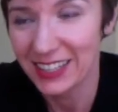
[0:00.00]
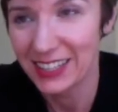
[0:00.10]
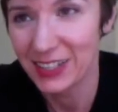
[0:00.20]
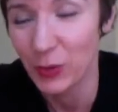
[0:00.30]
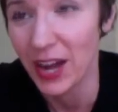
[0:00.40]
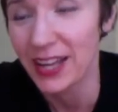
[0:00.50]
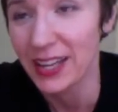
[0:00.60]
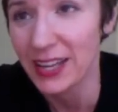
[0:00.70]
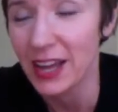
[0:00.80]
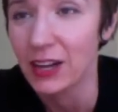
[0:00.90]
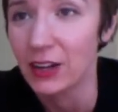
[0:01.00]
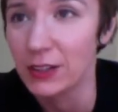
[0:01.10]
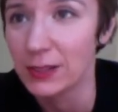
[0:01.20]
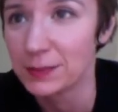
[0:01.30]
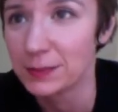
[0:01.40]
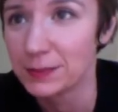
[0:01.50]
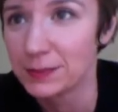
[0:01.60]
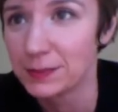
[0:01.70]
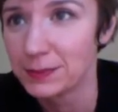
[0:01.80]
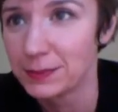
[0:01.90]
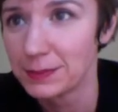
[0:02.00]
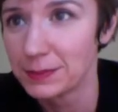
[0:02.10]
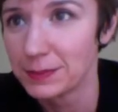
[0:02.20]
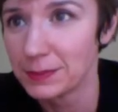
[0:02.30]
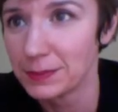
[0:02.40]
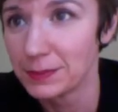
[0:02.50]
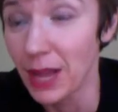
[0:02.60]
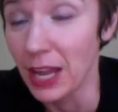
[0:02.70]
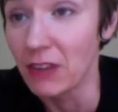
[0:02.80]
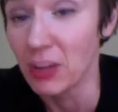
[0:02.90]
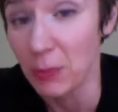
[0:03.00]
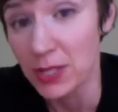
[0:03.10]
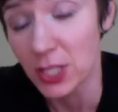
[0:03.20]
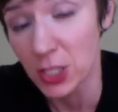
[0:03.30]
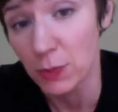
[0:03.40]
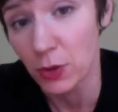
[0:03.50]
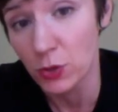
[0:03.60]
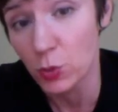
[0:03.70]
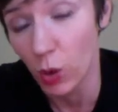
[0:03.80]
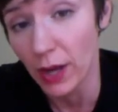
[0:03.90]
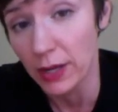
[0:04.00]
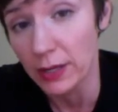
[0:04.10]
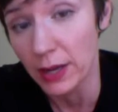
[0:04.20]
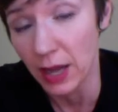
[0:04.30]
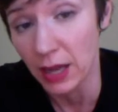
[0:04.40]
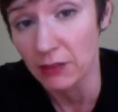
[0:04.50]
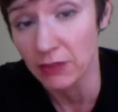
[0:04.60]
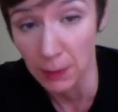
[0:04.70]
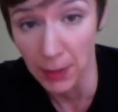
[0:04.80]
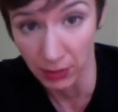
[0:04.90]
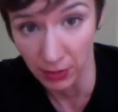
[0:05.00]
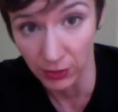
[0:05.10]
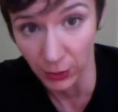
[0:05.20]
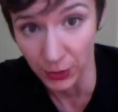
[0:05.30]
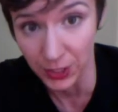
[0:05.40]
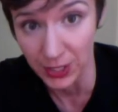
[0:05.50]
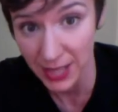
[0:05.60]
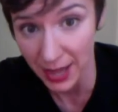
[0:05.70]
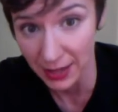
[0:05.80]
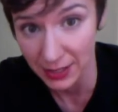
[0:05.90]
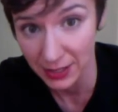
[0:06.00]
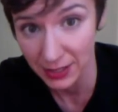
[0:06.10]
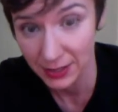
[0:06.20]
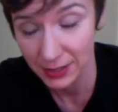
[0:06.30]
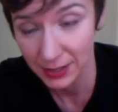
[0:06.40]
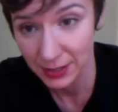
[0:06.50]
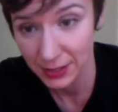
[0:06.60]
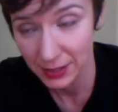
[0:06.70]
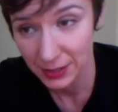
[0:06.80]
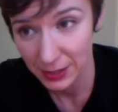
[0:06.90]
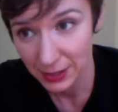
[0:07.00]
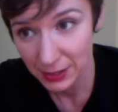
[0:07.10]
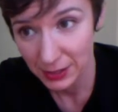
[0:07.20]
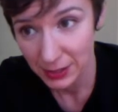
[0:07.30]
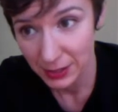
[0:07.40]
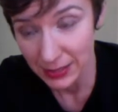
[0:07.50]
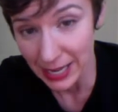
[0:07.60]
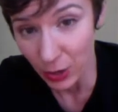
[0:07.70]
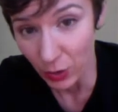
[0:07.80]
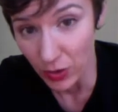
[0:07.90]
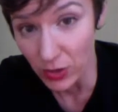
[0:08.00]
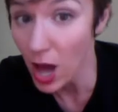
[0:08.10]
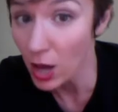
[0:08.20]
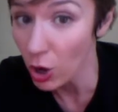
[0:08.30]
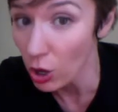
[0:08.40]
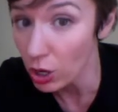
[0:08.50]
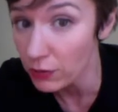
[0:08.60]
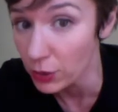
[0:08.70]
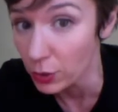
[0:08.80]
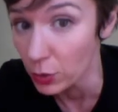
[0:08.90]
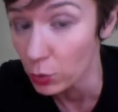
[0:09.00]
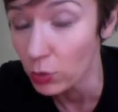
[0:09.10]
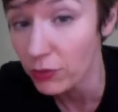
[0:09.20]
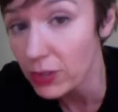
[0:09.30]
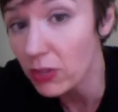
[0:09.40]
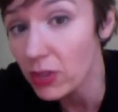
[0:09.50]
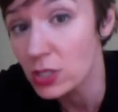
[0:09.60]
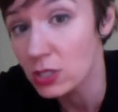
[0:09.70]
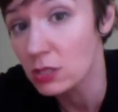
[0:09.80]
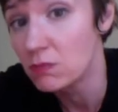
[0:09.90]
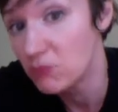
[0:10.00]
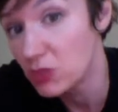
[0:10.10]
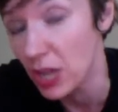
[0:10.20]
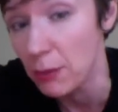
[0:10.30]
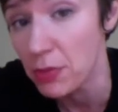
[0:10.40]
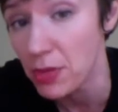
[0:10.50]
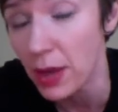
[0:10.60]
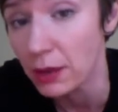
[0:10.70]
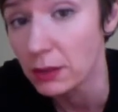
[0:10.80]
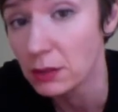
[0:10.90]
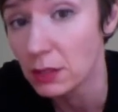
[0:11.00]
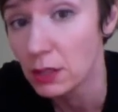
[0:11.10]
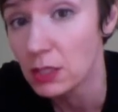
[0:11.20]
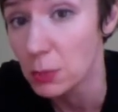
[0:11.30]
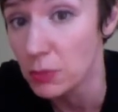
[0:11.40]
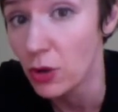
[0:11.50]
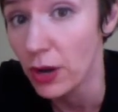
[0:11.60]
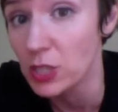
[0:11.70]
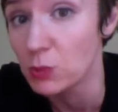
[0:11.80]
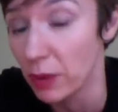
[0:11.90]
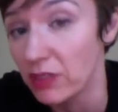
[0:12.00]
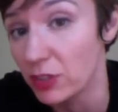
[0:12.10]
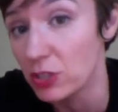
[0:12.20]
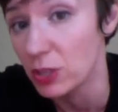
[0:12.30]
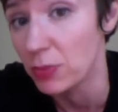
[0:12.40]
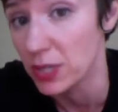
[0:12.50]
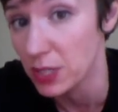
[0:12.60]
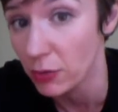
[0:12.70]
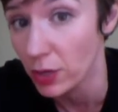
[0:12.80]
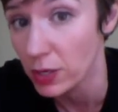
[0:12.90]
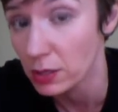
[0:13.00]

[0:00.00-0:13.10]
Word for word: when I inhale, I can feel my sits bones widen and I can feel my pelvic floor descend. Now, not all of you will feel this same thing. Some of you guys might feel something different.